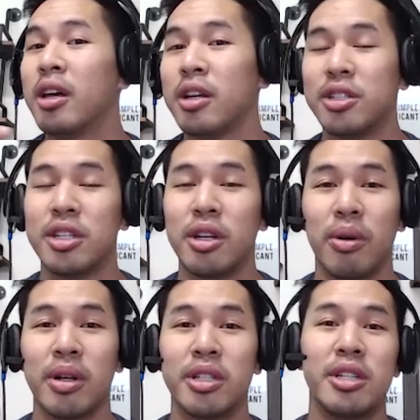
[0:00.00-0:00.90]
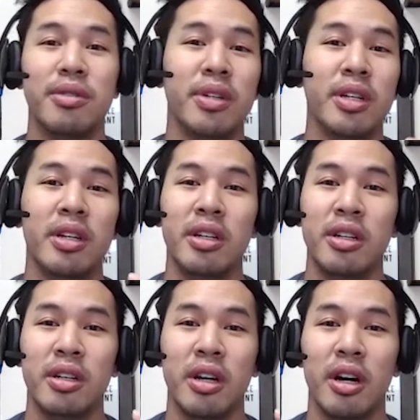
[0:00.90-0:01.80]
you sit there watch
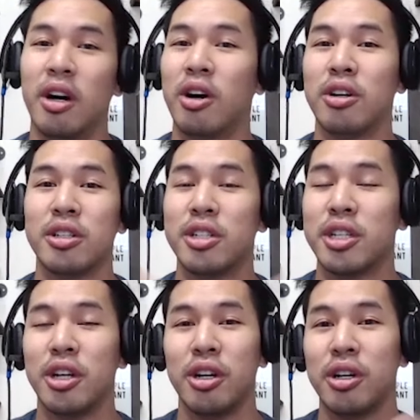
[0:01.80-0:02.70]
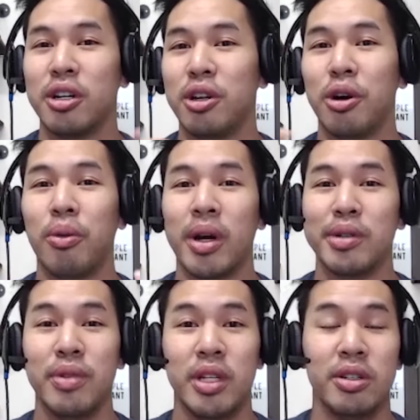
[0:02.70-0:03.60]
tv or you can sit there and you know watch
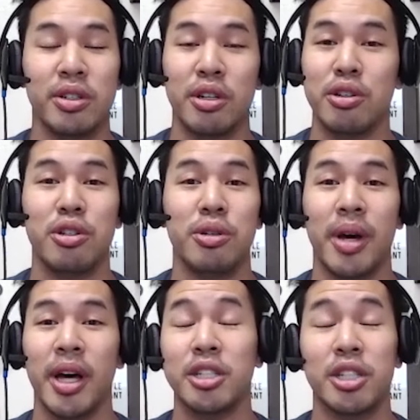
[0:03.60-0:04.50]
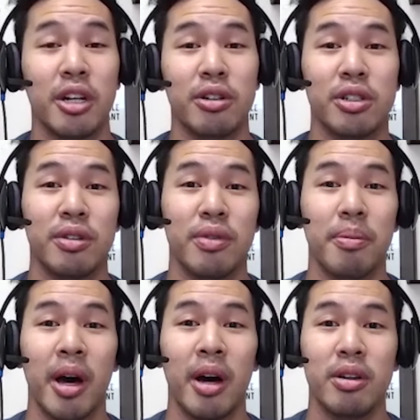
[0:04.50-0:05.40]
videos on youtube to educate yourself
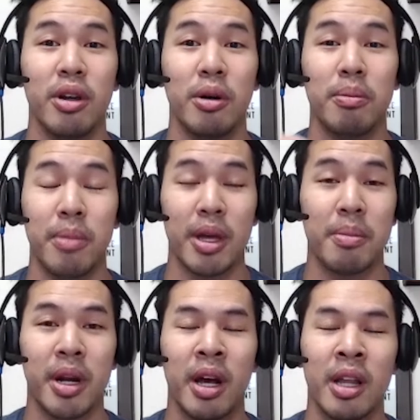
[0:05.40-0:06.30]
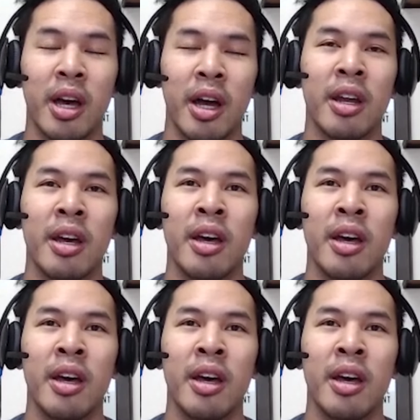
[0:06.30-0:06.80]
about you know making money online